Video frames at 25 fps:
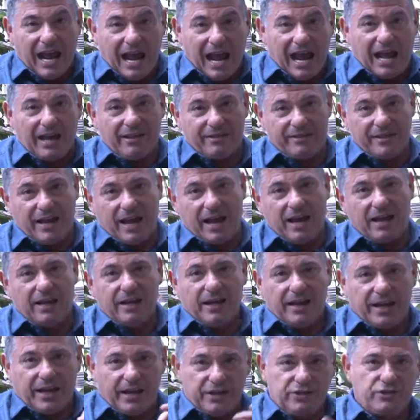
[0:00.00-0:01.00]
other
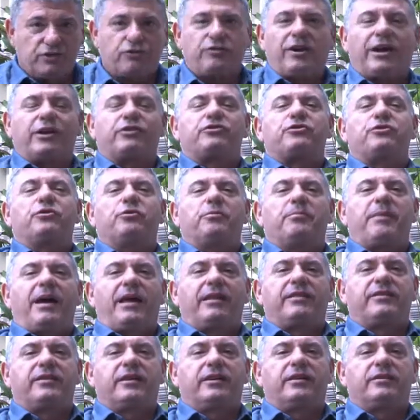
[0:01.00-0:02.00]
instructional
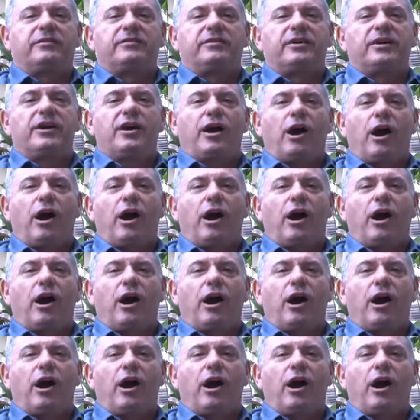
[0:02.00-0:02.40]
methods